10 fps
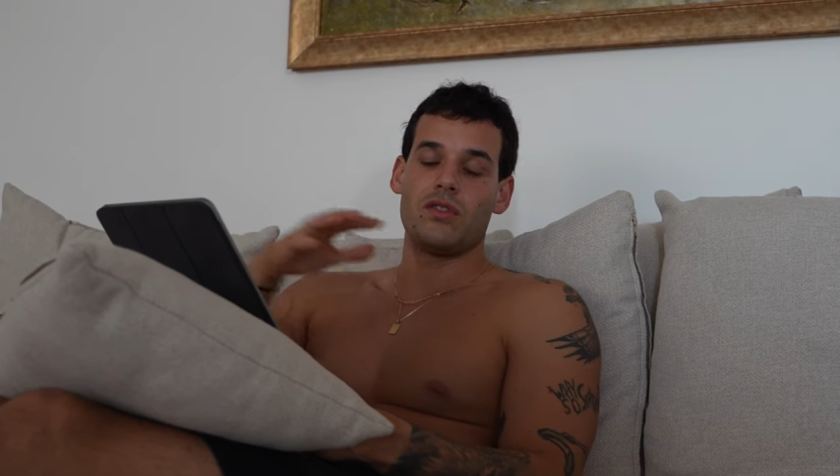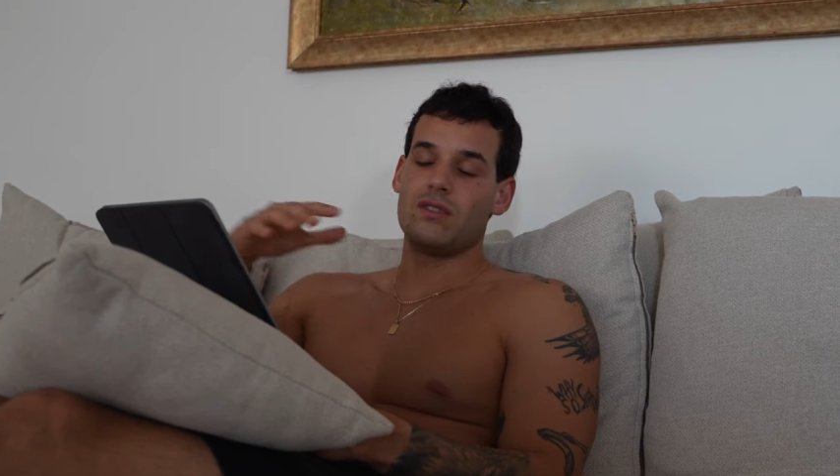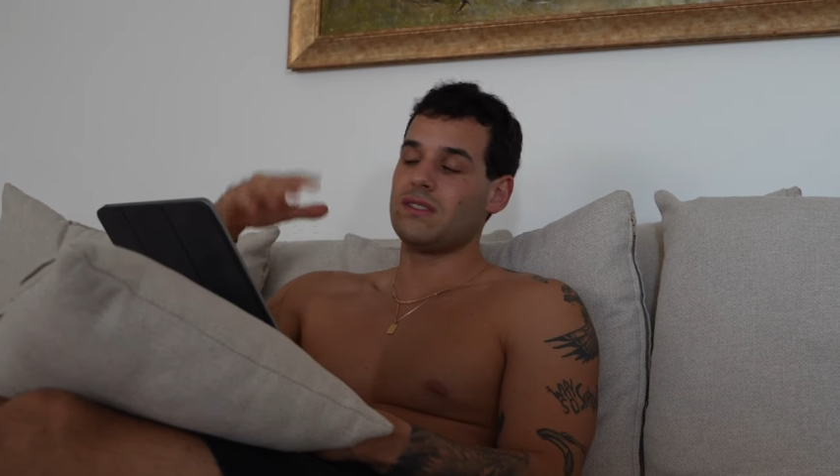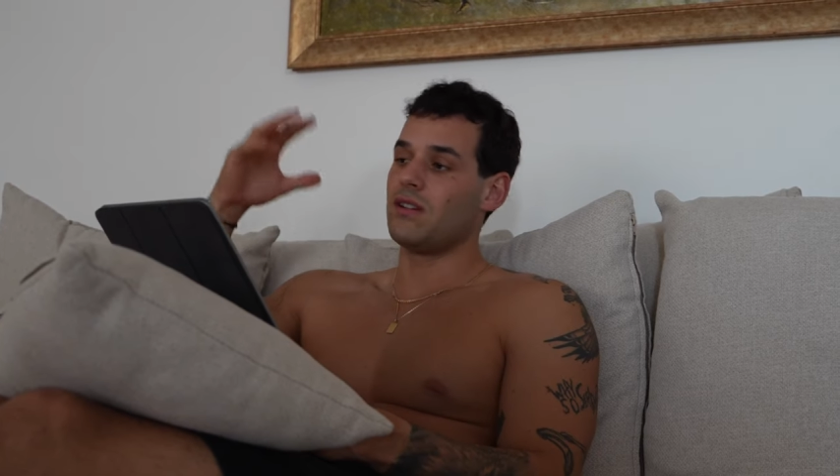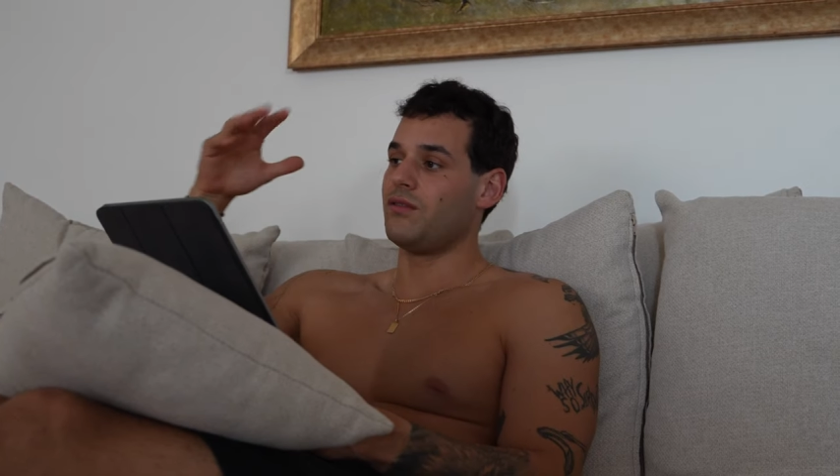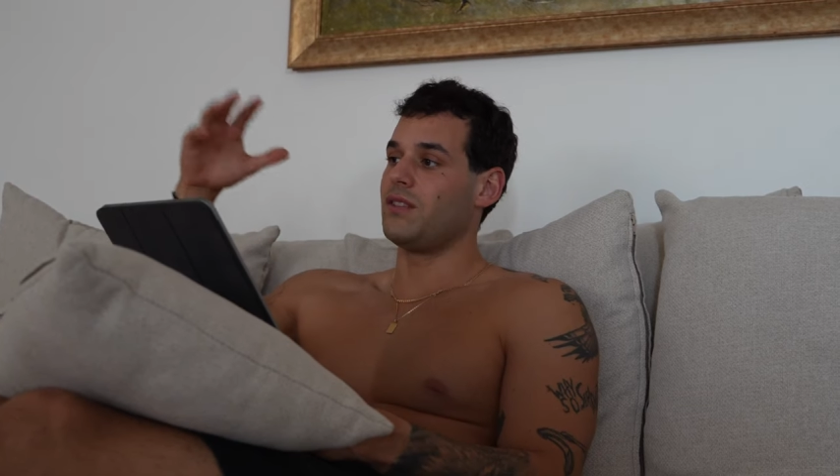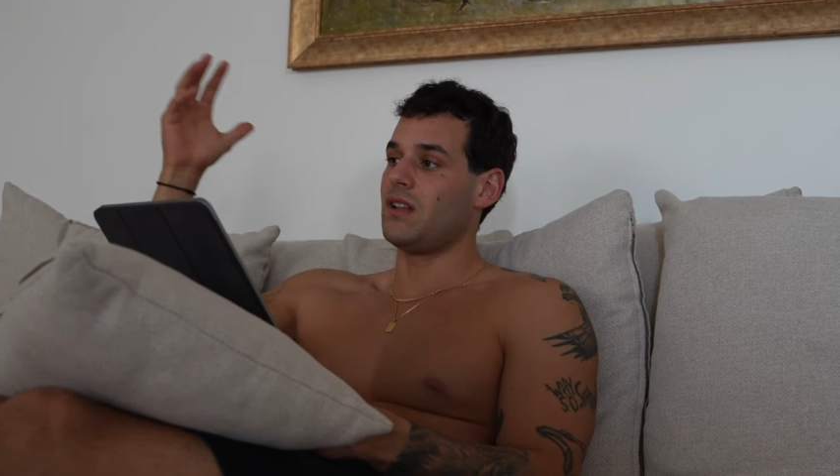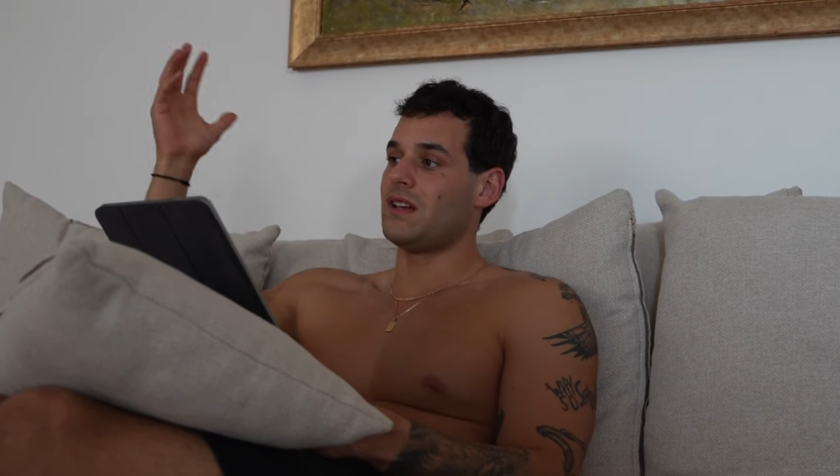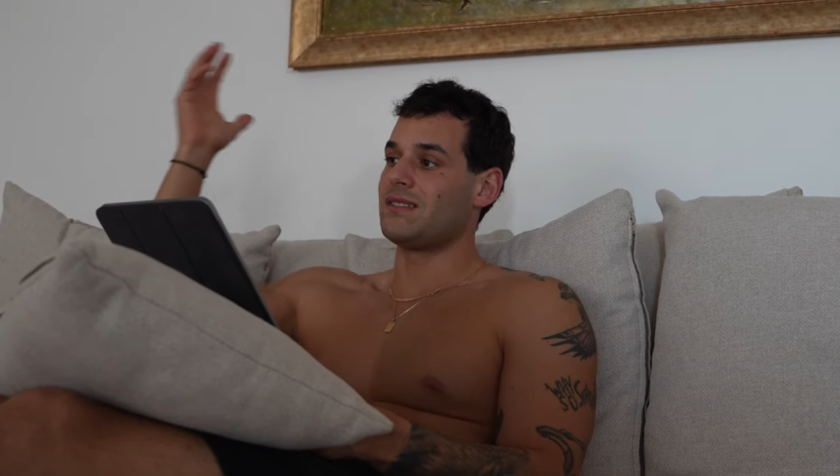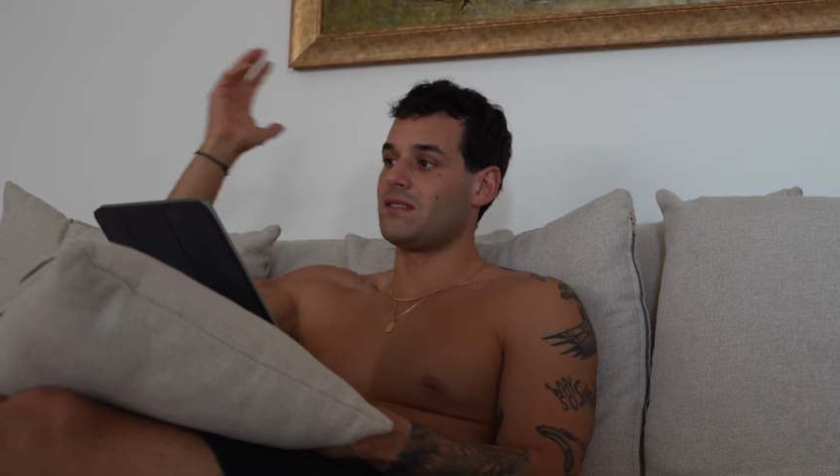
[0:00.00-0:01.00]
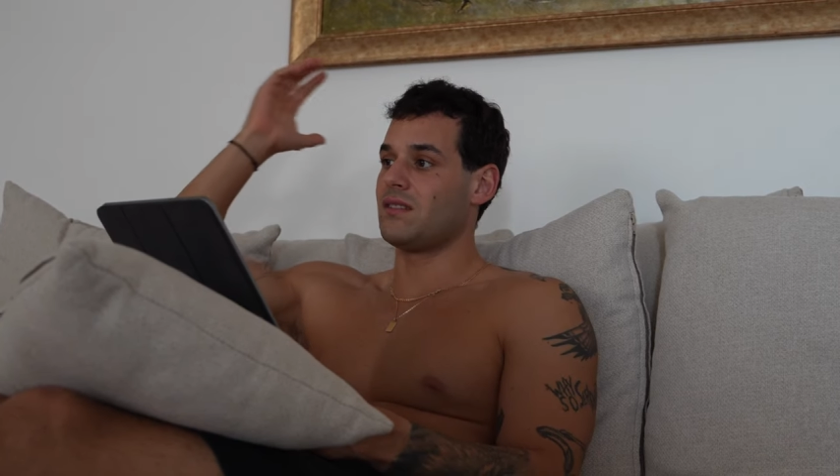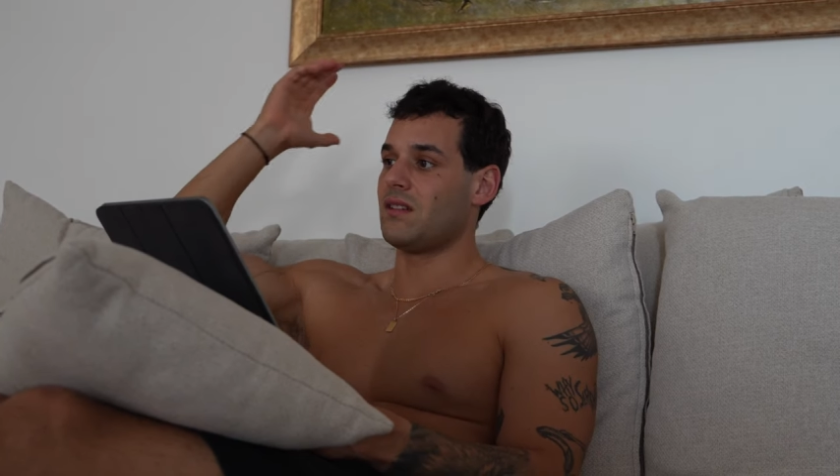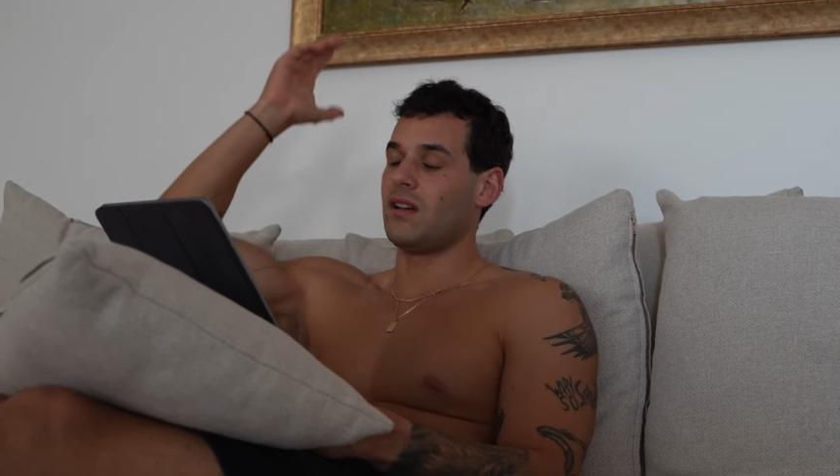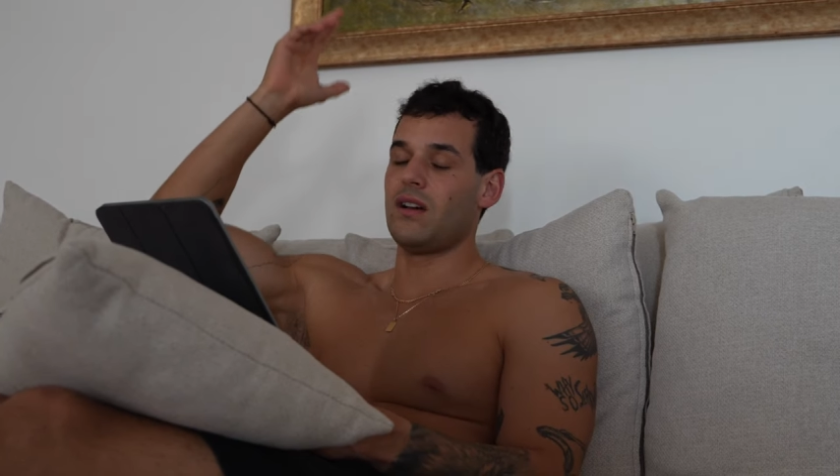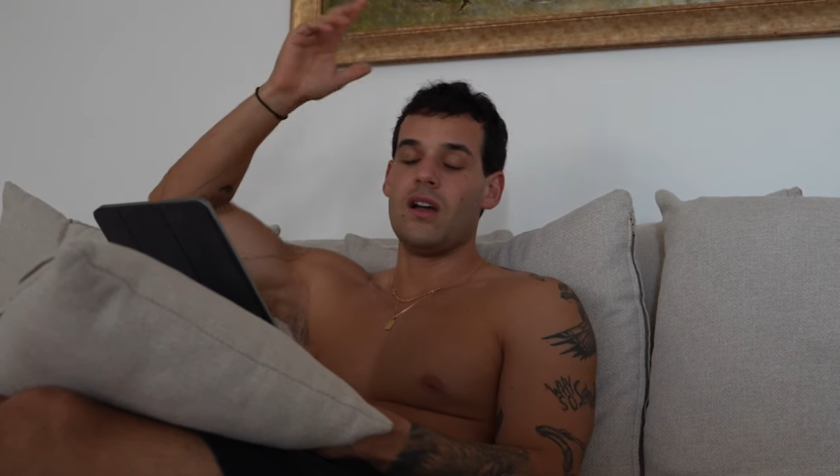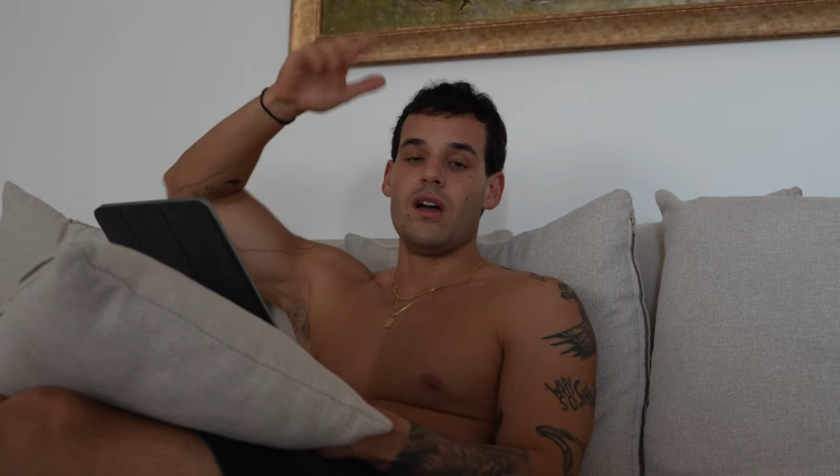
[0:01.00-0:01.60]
yourself the last uh,